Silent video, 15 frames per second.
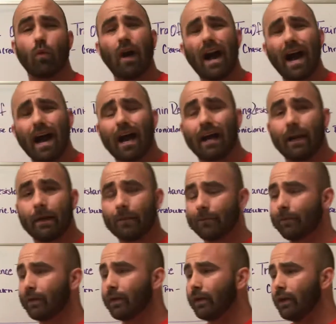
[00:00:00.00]
Why
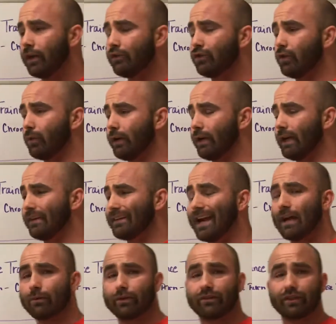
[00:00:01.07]
do we need to
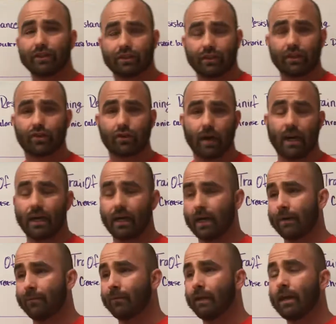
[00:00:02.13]
add resistance
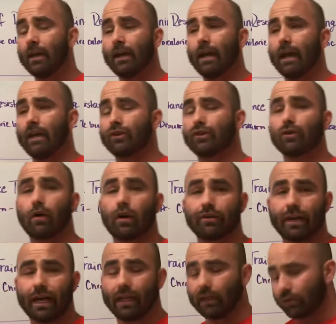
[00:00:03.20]
training into our
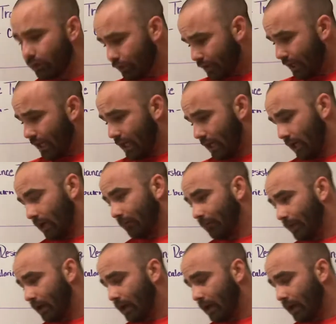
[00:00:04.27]
daily routine?